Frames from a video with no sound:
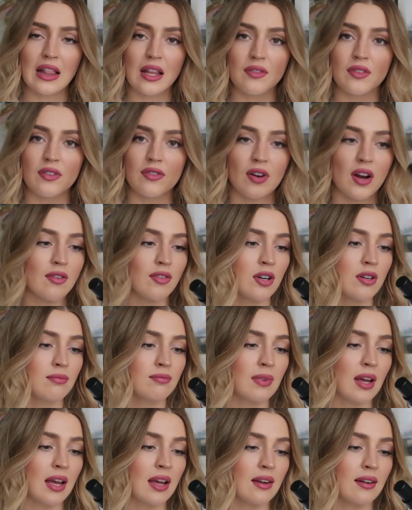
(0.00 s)
I love you forever,
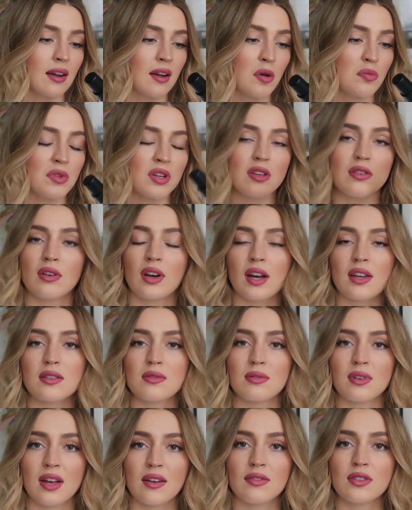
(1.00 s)
and I hope that you
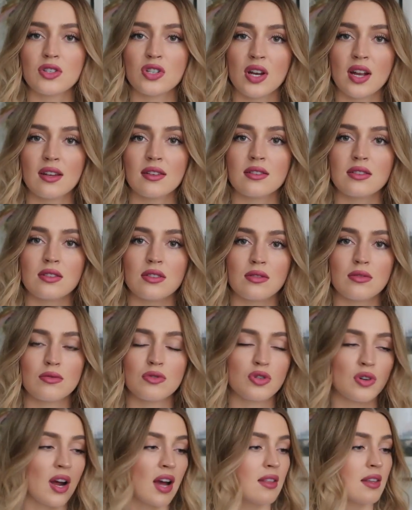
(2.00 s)
guys will have the chance to
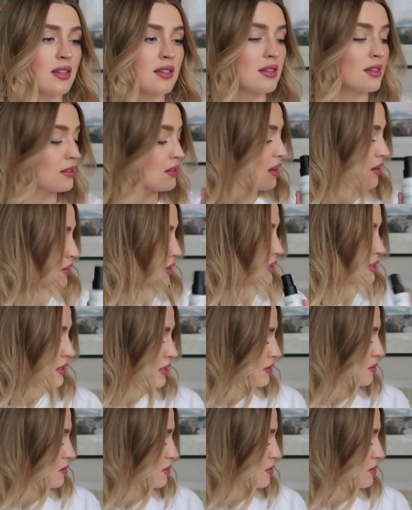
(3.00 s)
try this and love it